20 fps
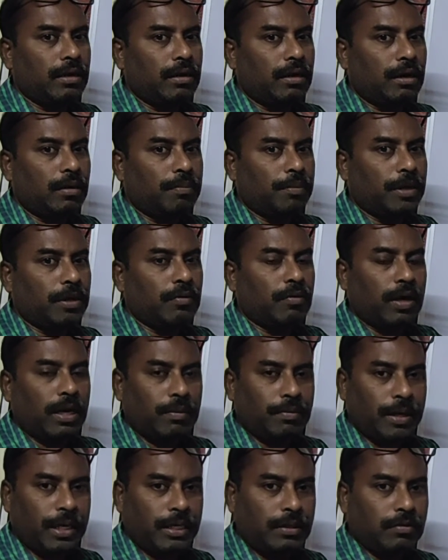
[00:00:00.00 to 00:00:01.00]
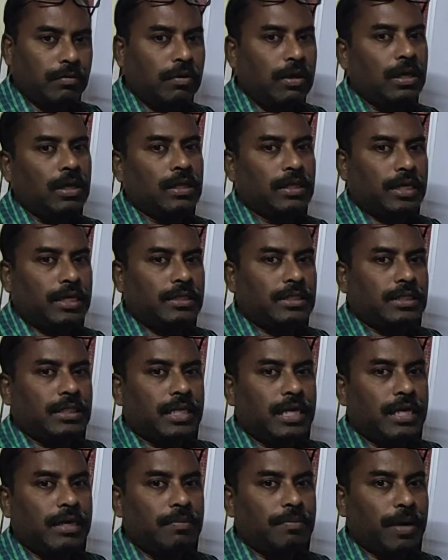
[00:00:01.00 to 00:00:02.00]
upon 1 by 2, that is
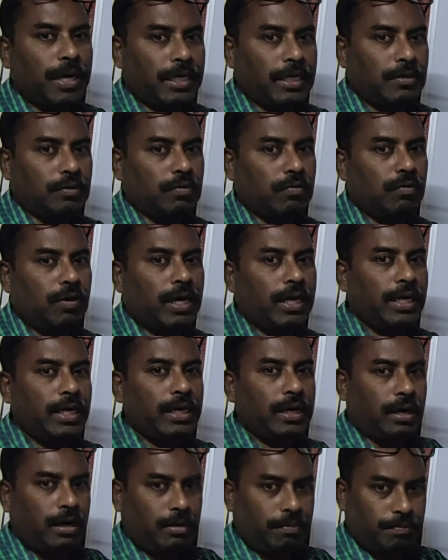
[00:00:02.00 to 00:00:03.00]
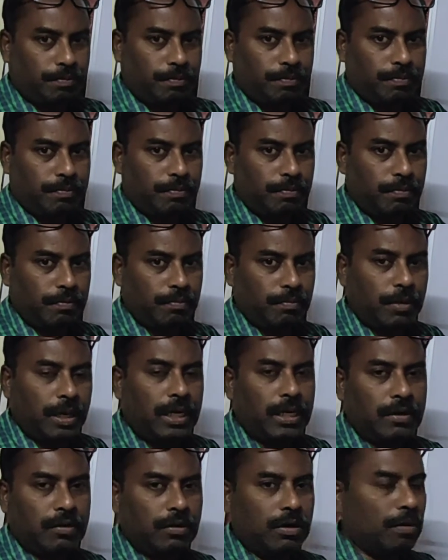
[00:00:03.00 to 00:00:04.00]
3 by 2, 1.5
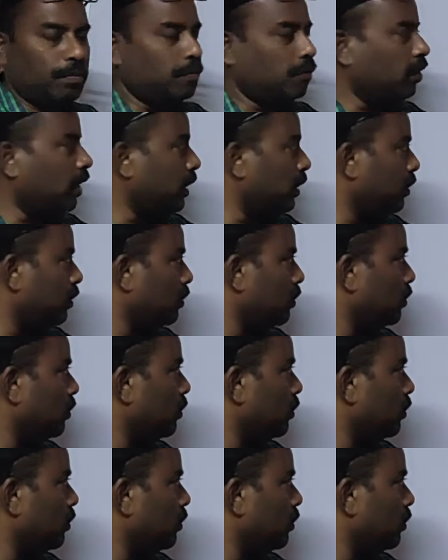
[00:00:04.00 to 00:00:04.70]
molecule of water.